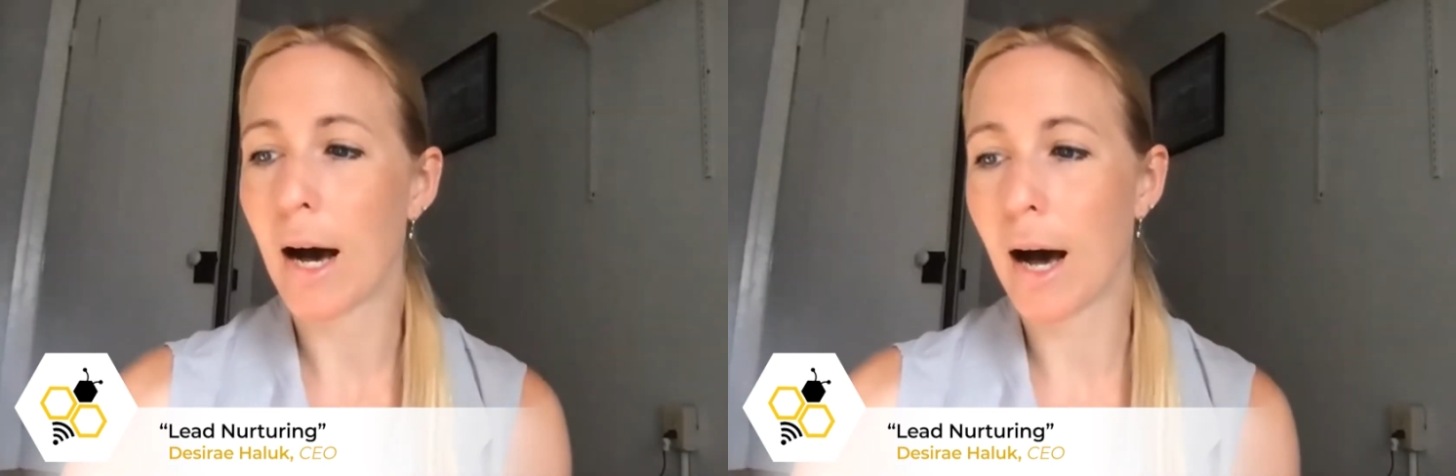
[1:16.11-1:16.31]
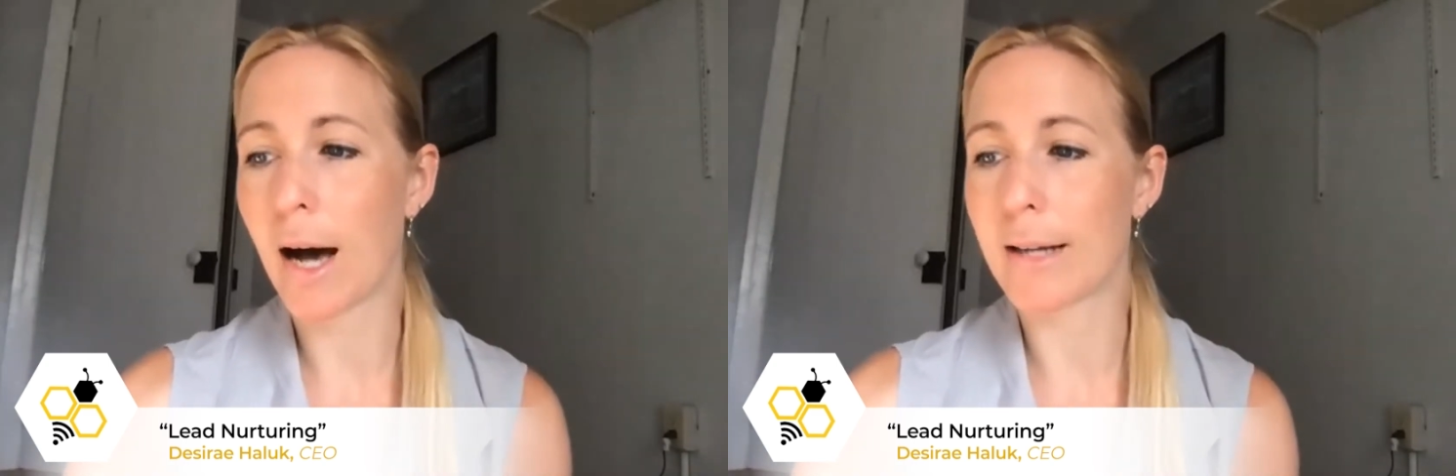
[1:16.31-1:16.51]

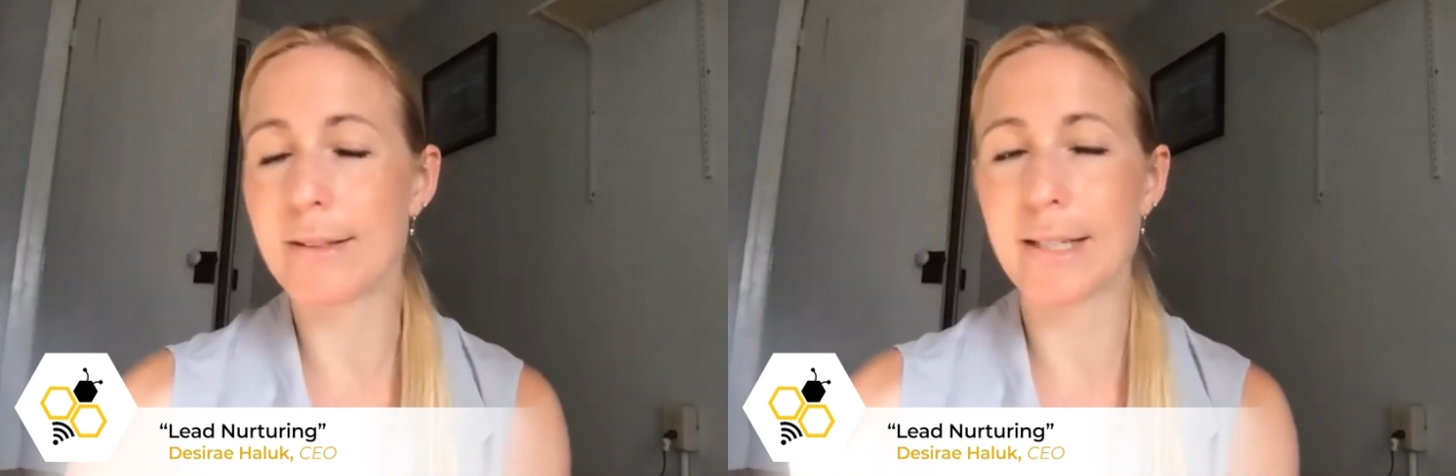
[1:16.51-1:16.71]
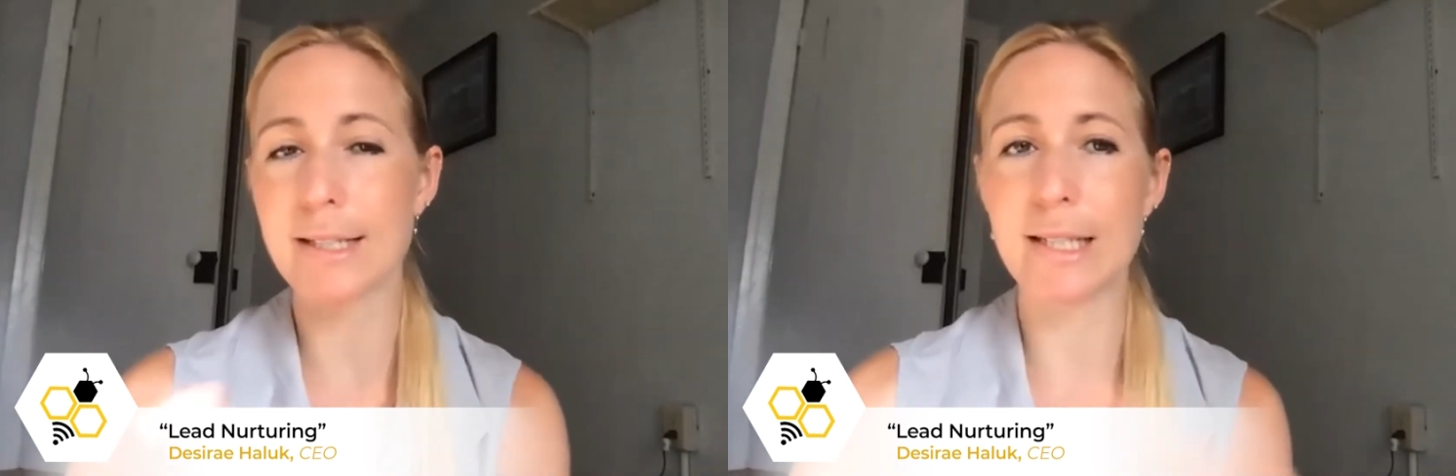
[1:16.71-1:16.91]

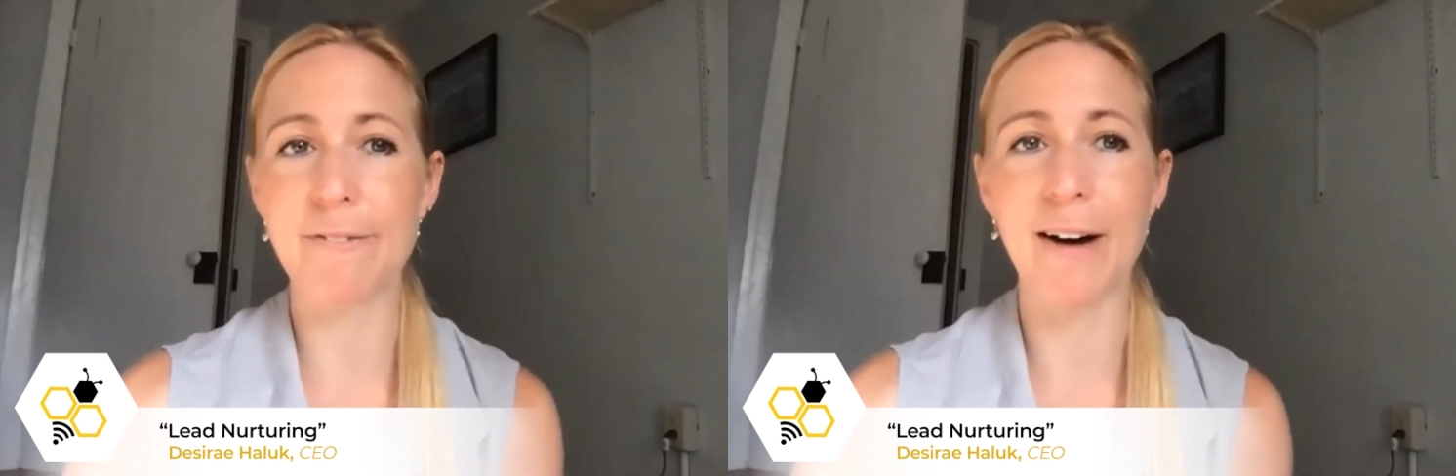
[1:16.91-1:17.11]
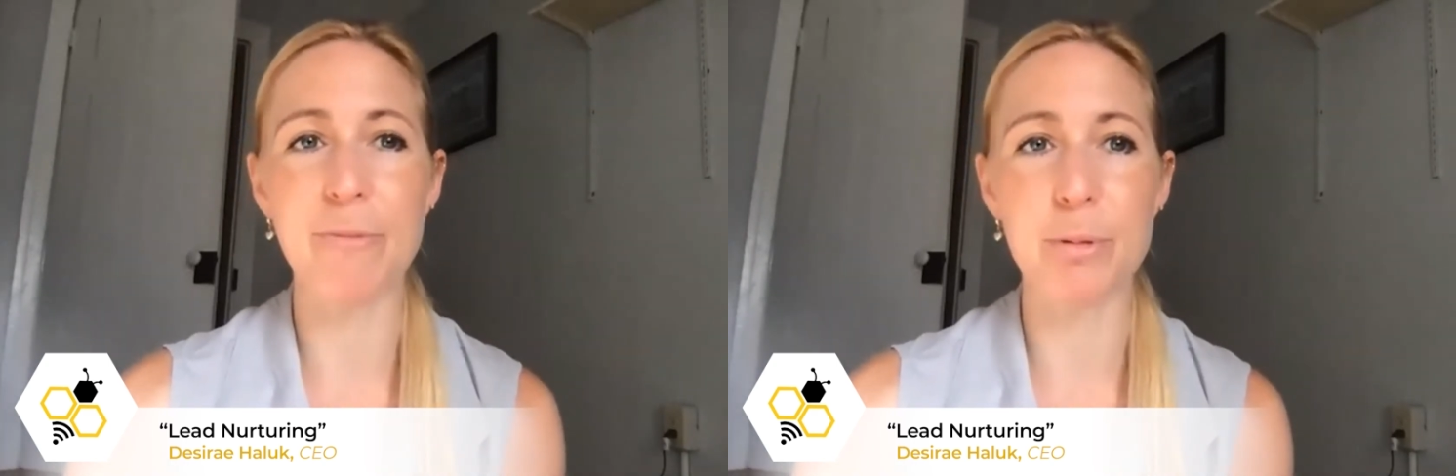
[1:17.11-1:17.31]

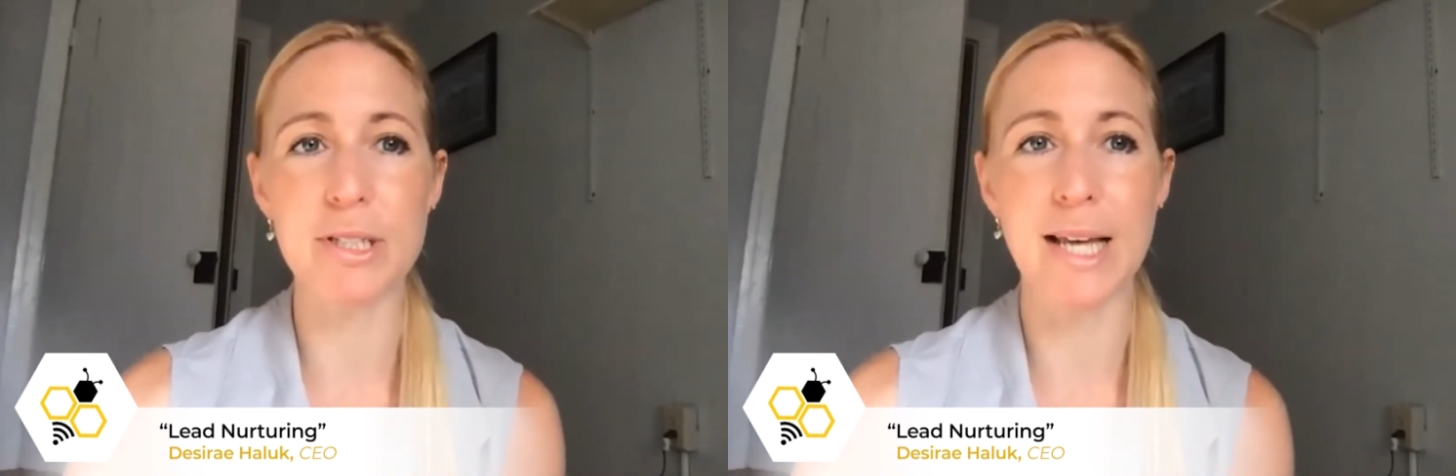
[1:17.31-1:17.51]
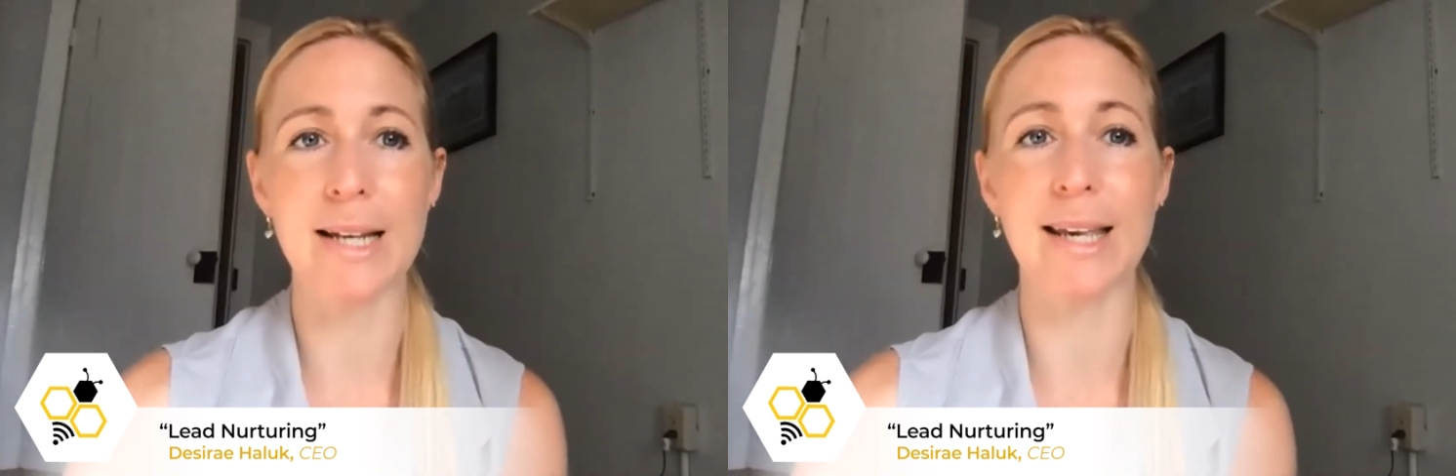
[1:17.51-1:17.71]
65%